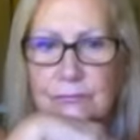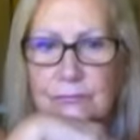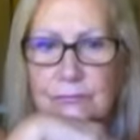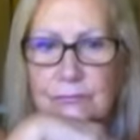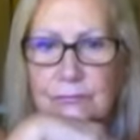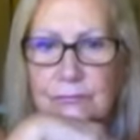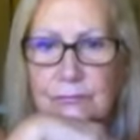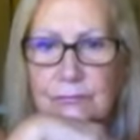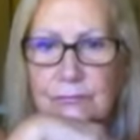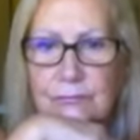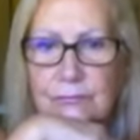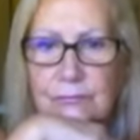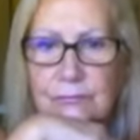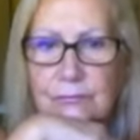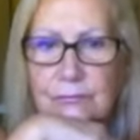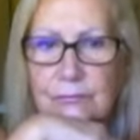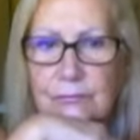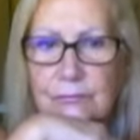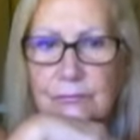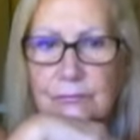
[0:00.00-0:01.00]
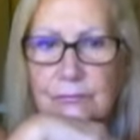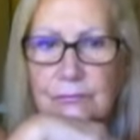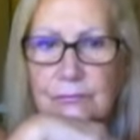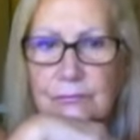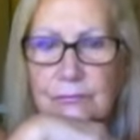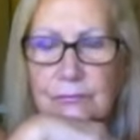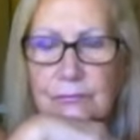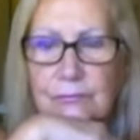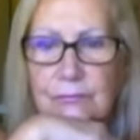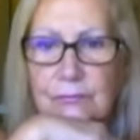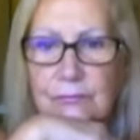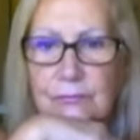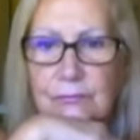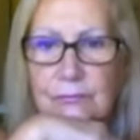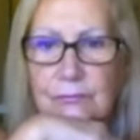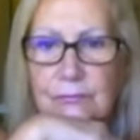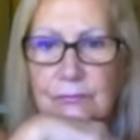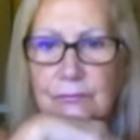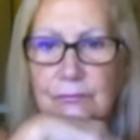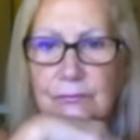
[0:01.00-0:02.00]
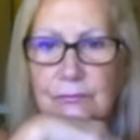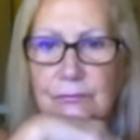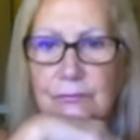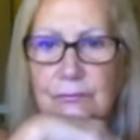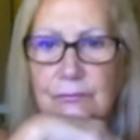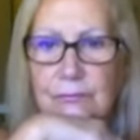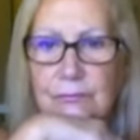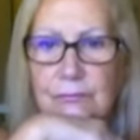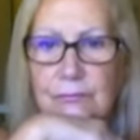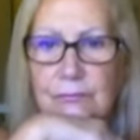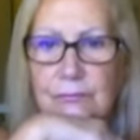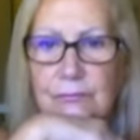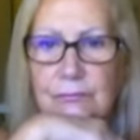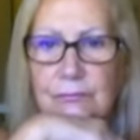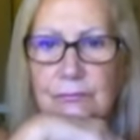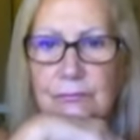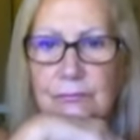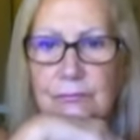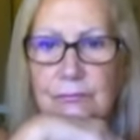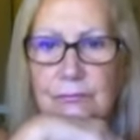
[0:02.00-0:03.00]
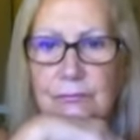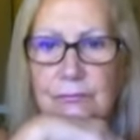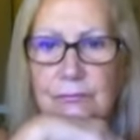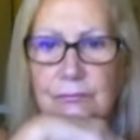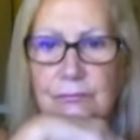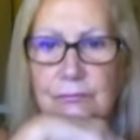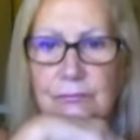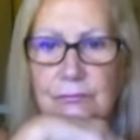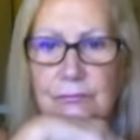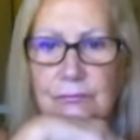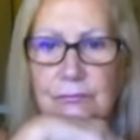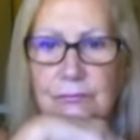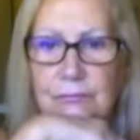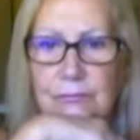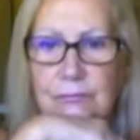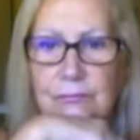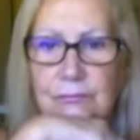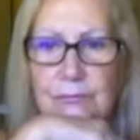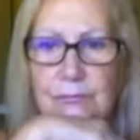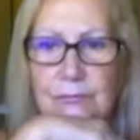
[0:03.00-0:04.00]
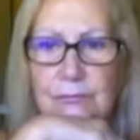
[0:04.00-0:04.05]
[no speech]